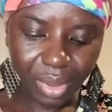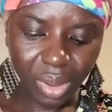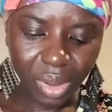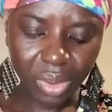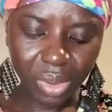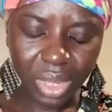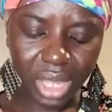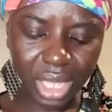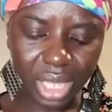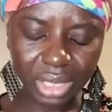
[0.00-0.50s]

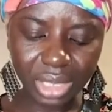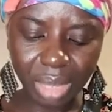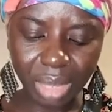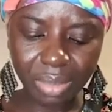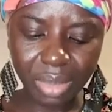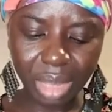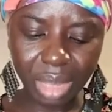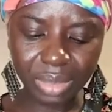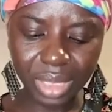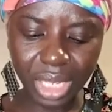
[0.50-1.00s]
Oh yes,
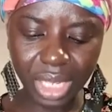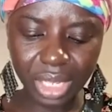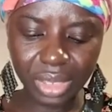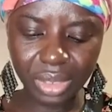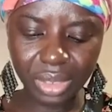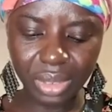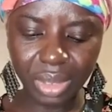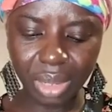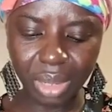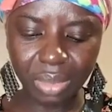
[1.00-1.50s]
I'm
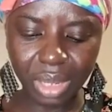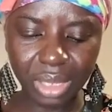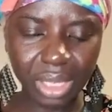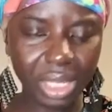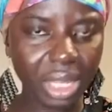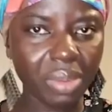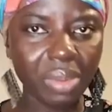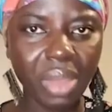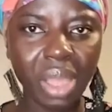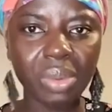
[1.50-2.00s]
telling you, Ama.
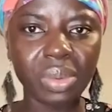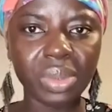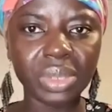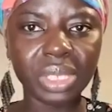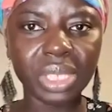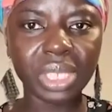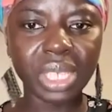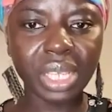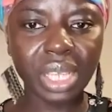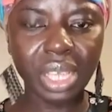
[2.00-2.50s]
The way I
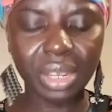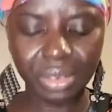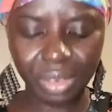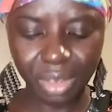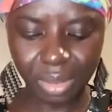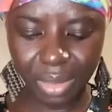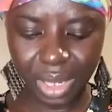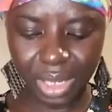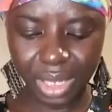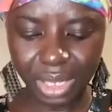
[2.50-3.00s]
was sick can
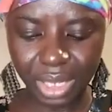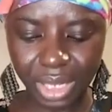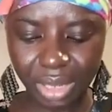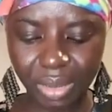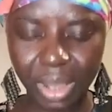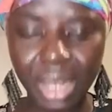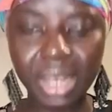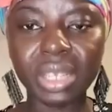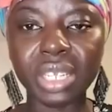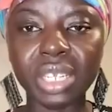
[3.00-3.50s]
your money
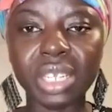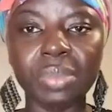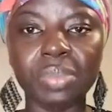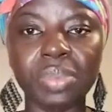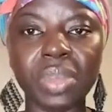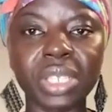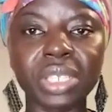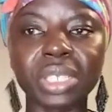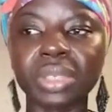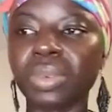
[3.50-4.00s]
there. One of the
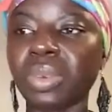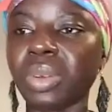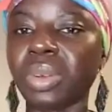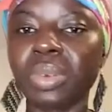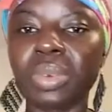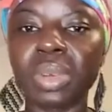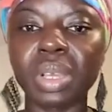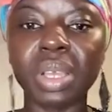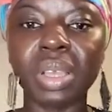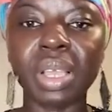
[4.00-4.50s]
depression
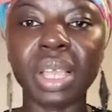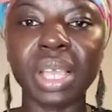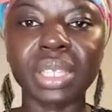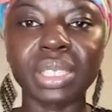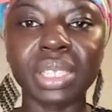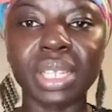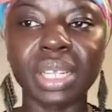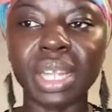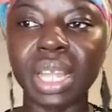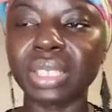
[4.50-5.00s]

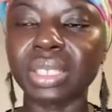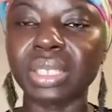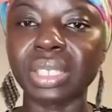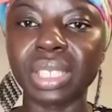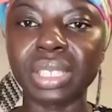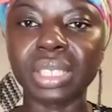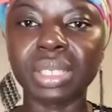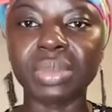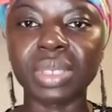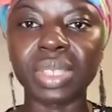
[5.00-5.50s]
kaka channel
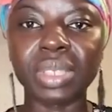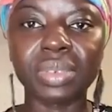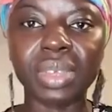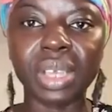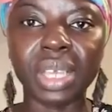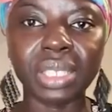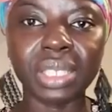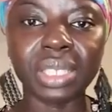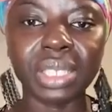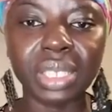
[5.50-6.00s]
accessibility
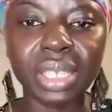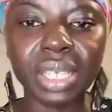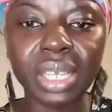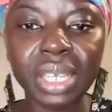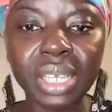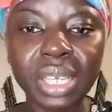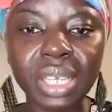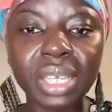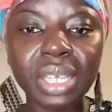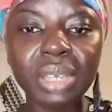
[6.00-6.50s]
capacity.
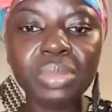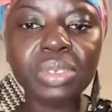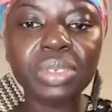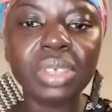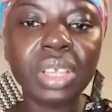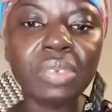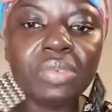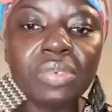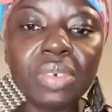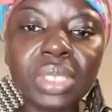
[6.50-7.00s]
So
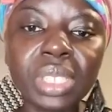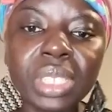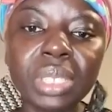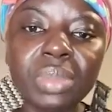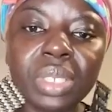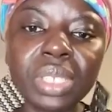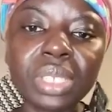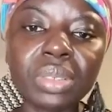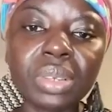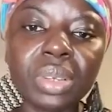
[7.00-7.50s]
you have one
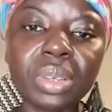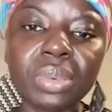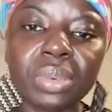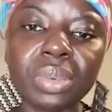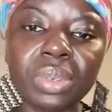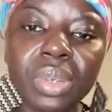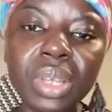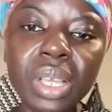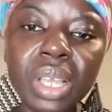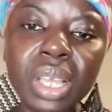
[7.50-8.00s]
team
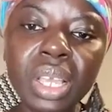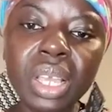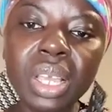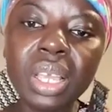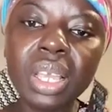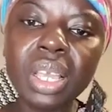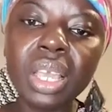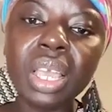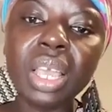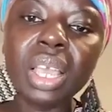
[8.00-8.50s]

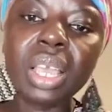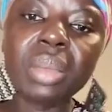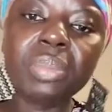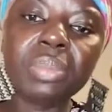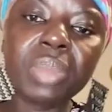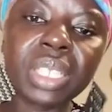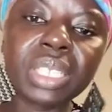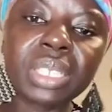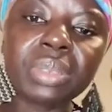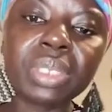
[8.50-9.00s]

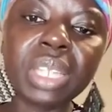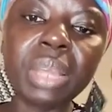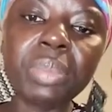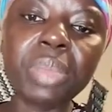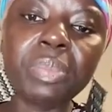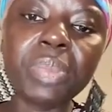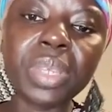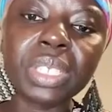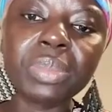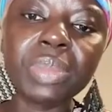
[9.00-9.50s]
but na
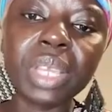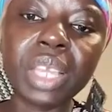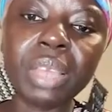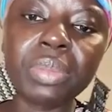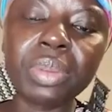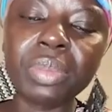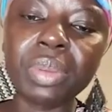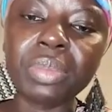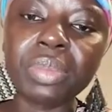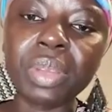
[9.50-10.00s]
me person make
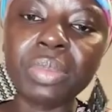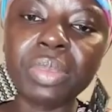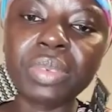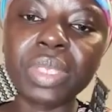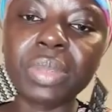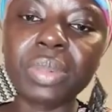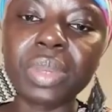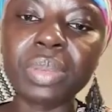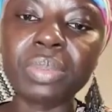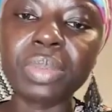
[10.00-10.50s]
be
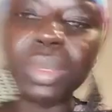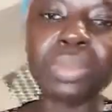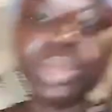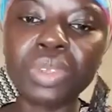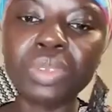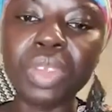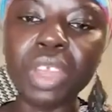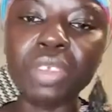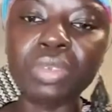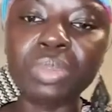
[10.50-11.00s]
person me
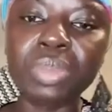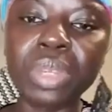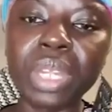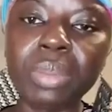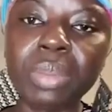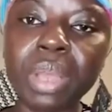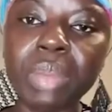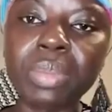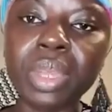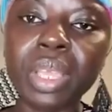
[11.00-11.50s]
nuanu bi
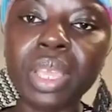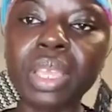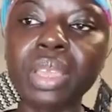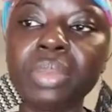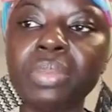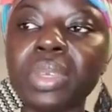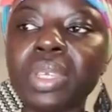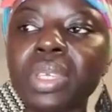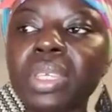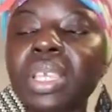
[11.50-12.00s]
na man be
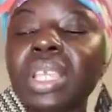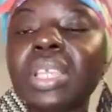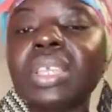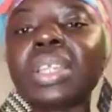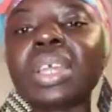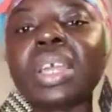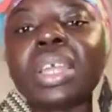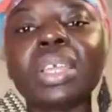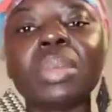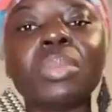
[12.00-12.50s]
can be. Yen
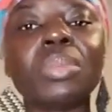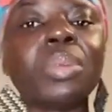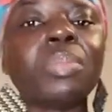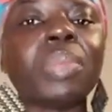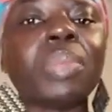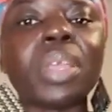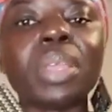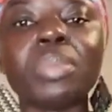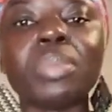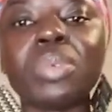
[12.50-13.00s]
nyina ye
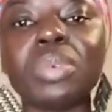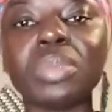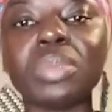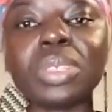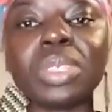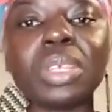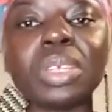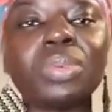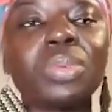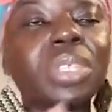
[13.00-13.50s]
mompa ye
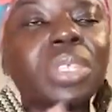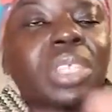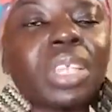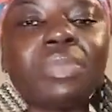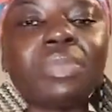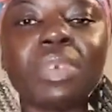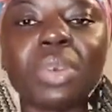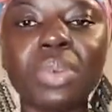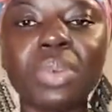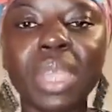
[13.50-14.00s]
mo say
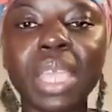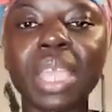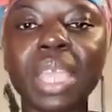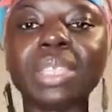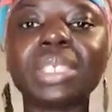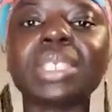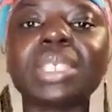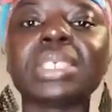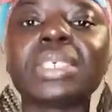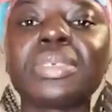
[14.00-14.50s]
whichever way
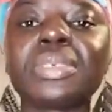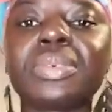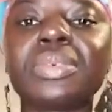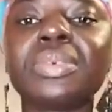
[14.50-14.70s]
it is.